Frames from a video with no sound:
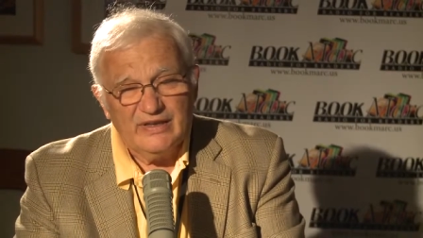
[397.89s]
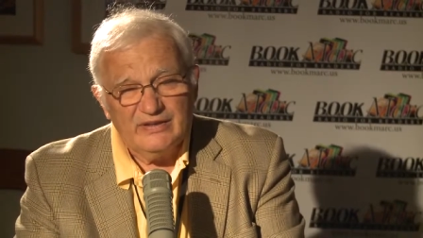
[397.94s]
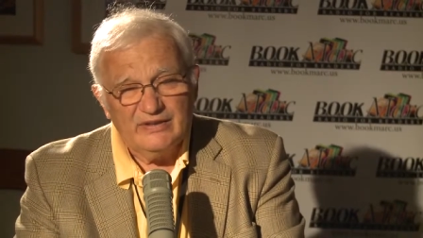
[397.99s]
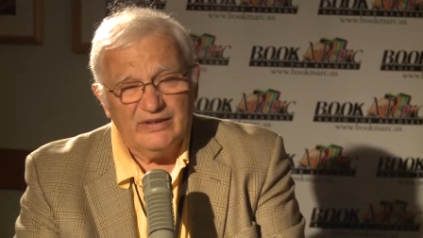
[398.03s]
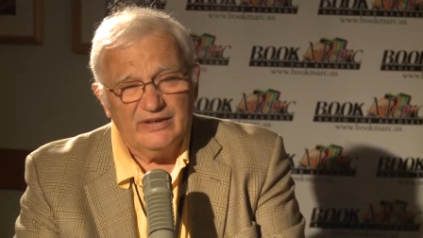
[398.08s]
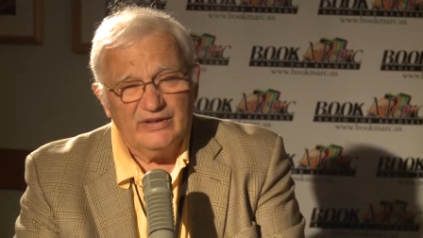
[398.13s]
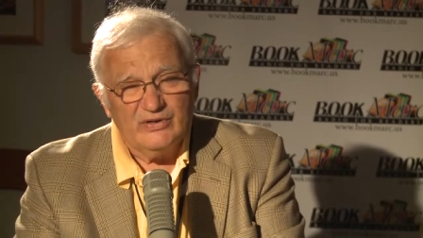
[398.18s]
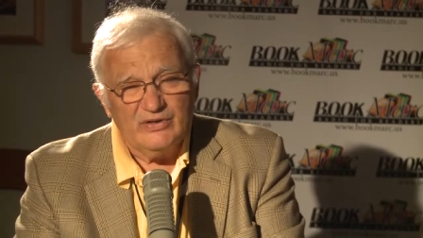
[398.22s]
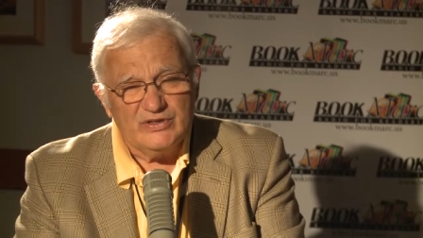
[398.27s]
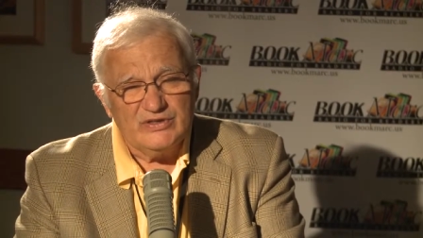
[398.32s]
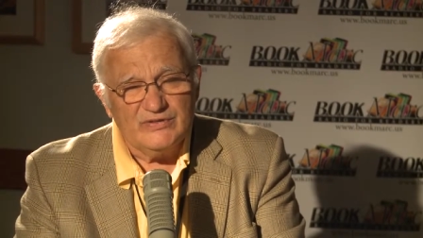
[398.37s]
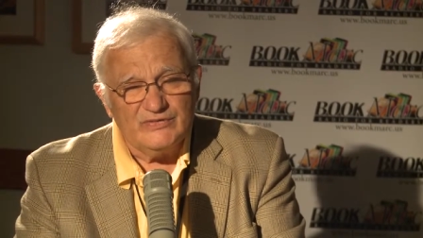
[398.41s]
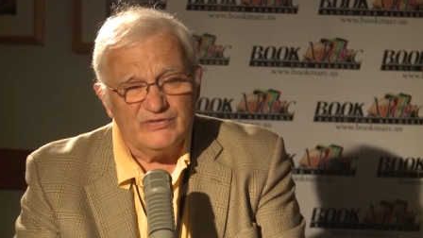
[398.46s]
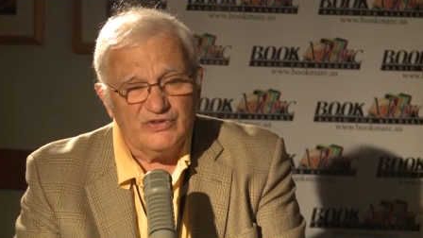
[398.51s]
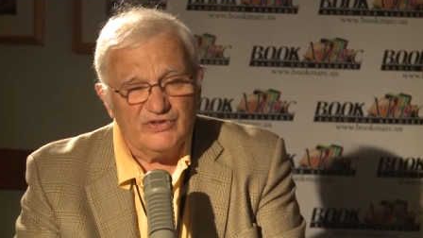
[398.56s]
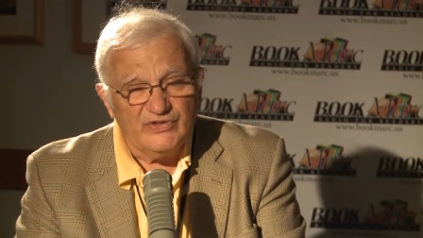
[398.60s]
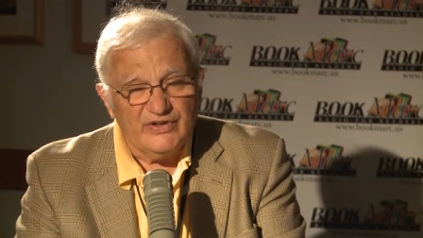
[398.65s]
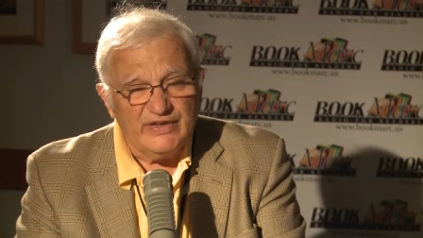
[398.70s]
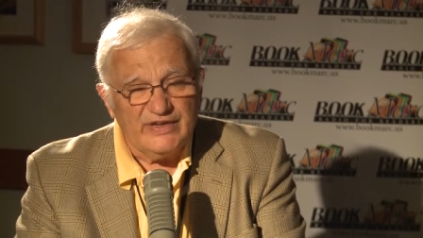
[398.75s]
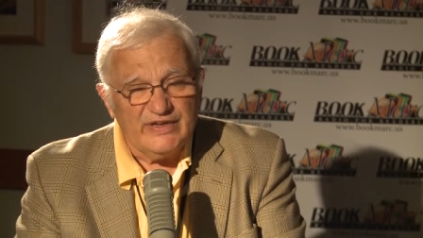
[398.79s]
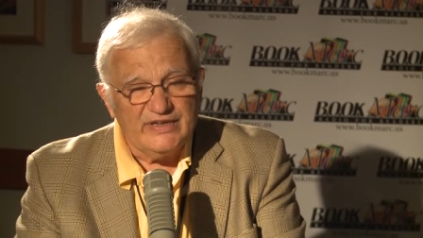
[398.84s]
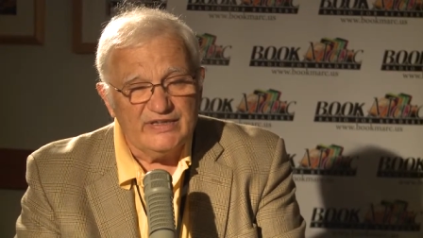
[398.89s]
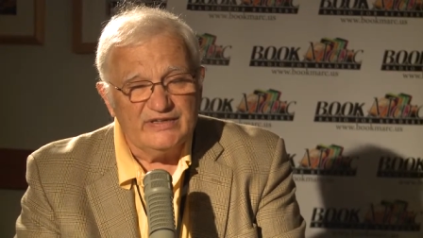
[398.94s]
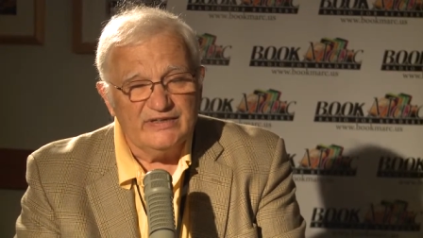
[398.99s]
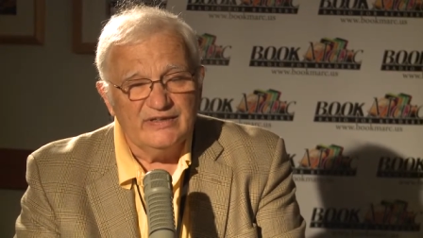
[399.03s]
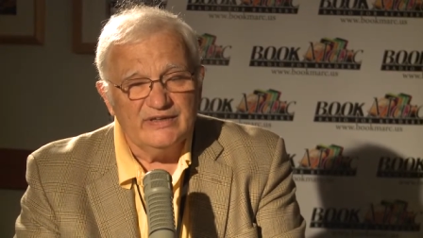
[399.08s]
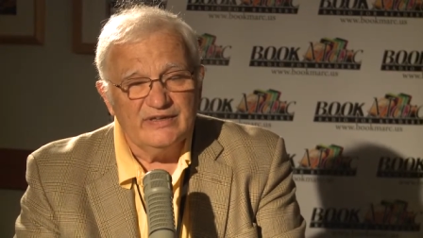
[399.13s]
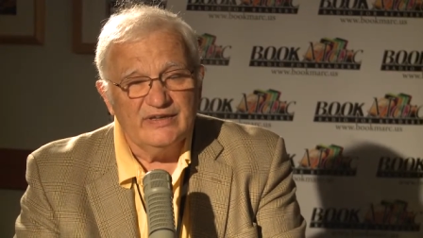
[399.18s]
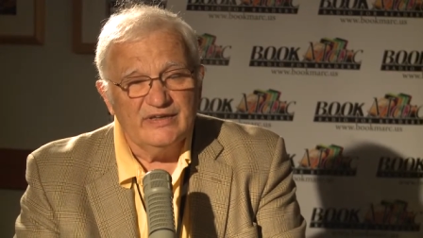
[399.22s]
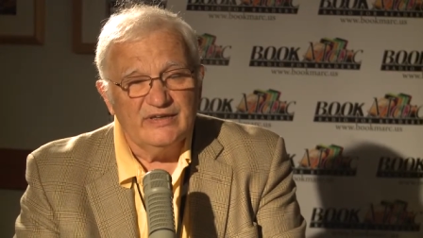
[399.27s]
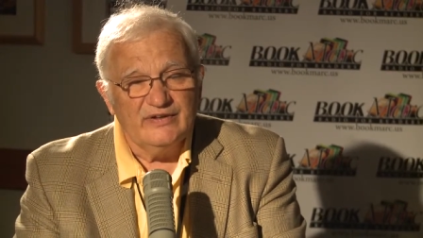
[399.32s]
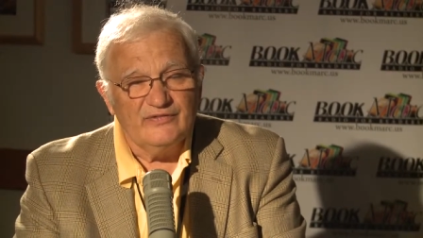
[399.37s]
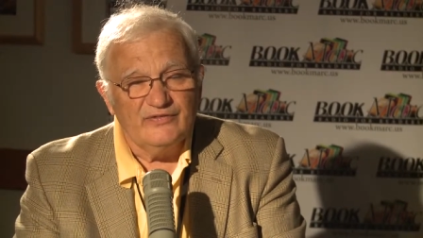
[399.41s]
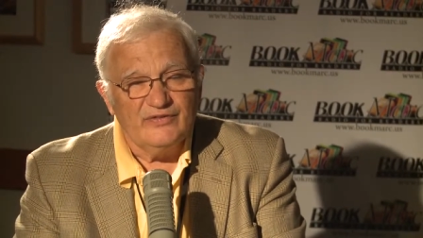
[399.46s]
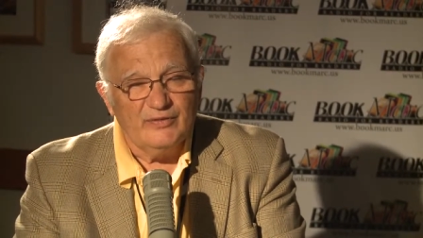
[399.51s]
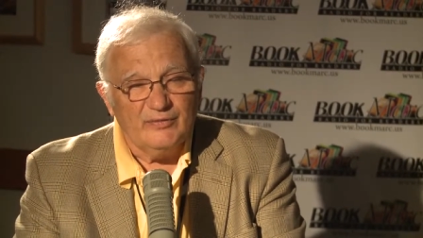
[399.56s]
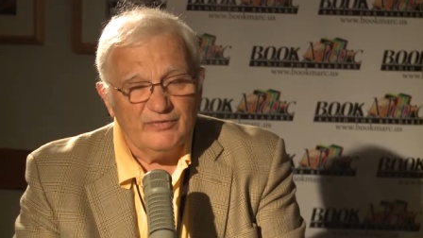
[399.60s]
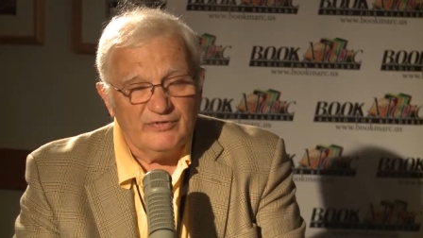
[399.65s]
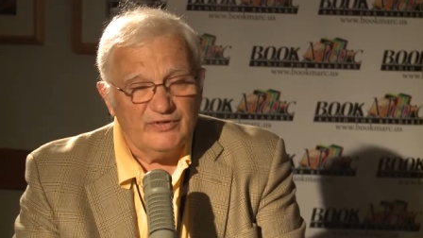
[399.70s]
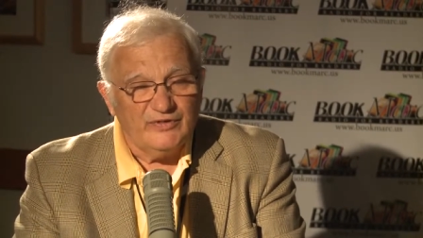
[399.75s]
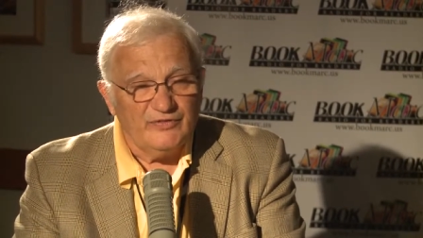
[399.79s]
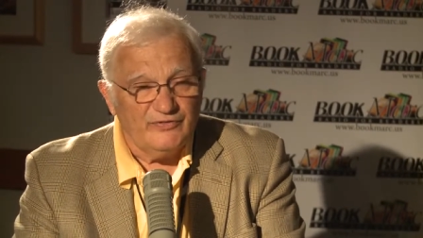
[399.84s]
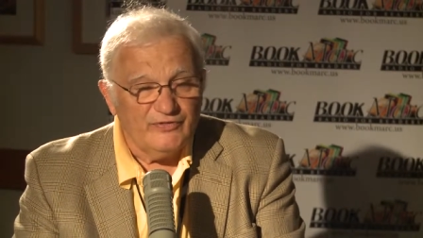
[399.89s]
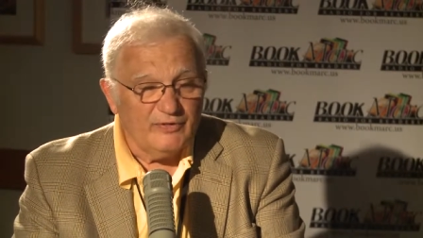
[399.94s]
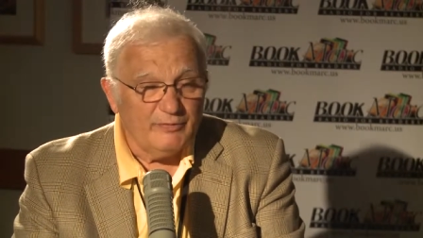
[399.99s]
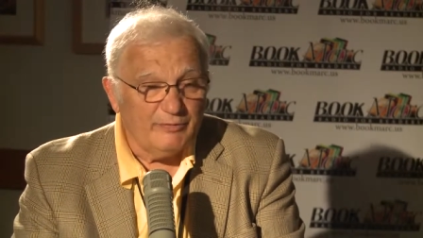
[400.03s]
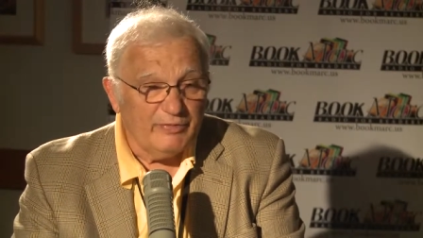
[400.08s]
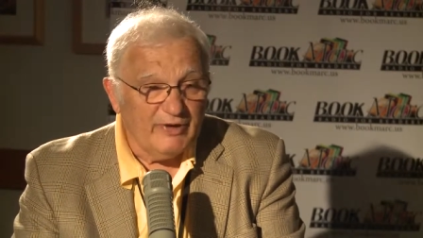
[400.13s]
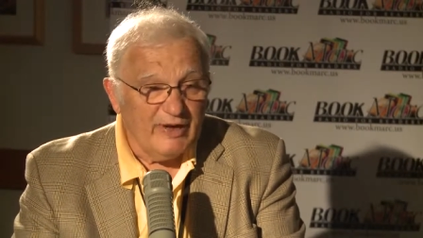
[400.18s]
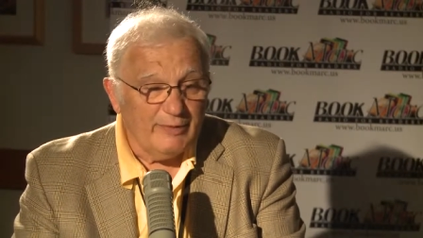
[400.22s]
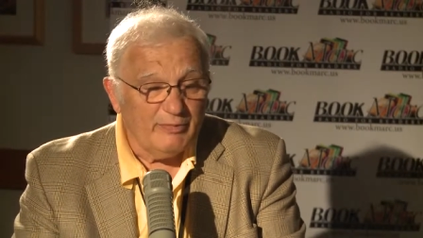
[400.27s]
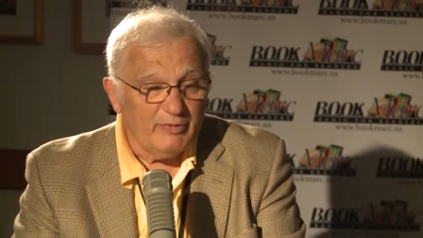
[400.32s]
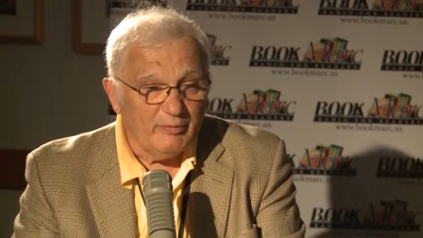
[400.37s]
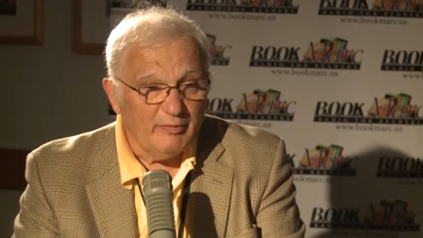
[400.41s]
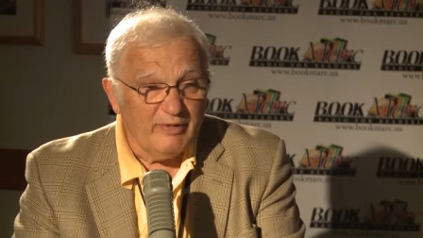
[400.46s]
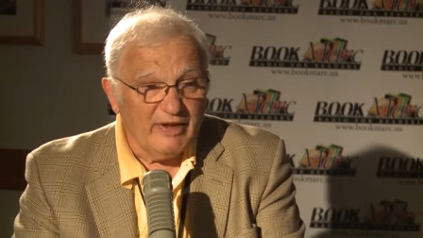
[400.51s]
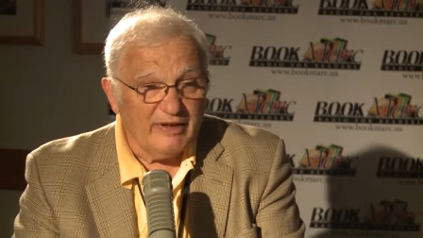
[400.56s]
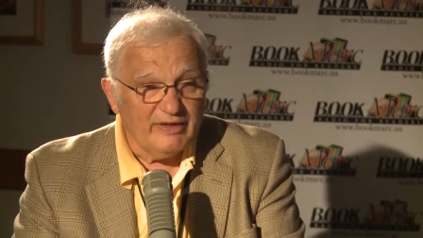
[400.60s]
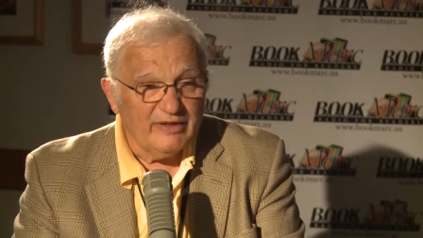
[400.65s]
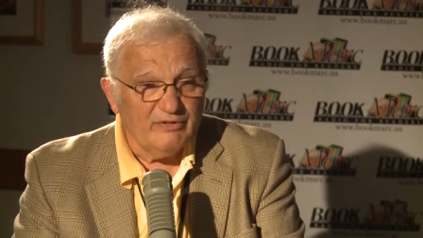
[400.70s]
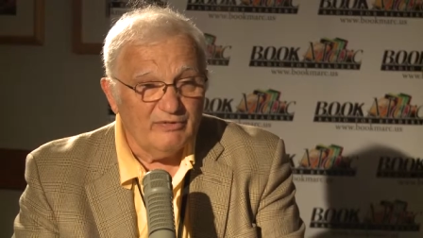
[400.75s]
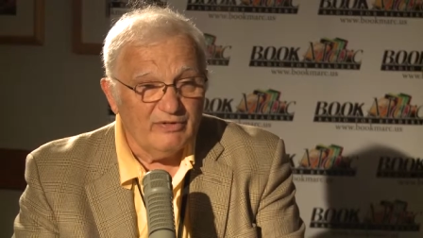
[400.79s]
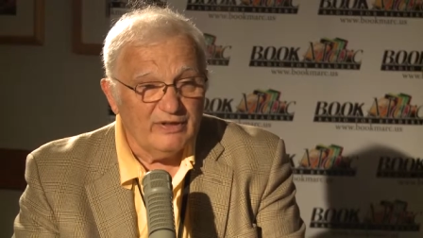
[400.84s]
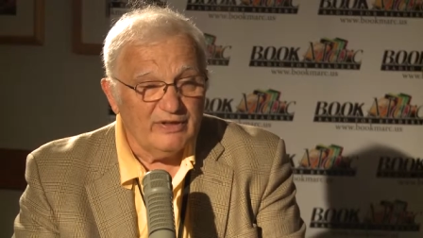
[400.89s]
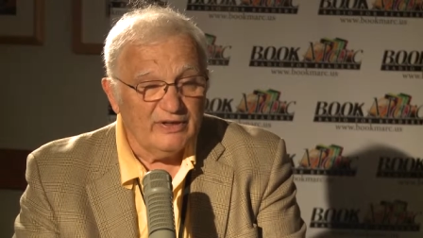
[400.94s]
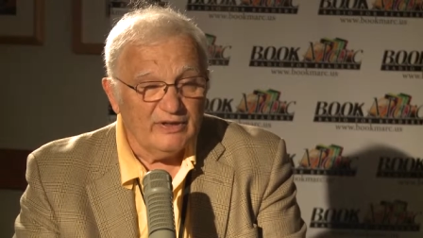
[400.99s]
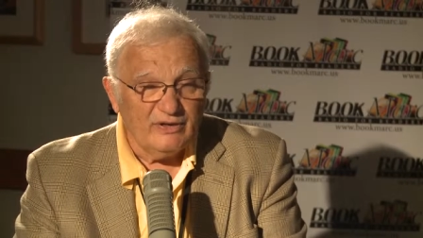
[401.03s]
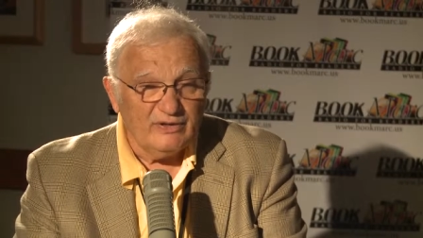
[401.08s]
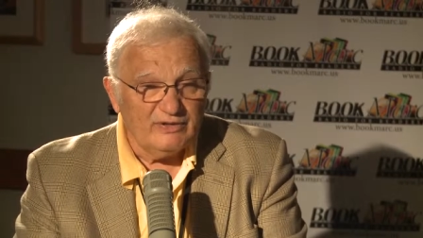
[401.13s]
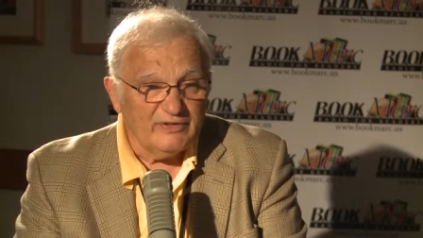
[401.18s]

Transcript: The use of trees for for paper making really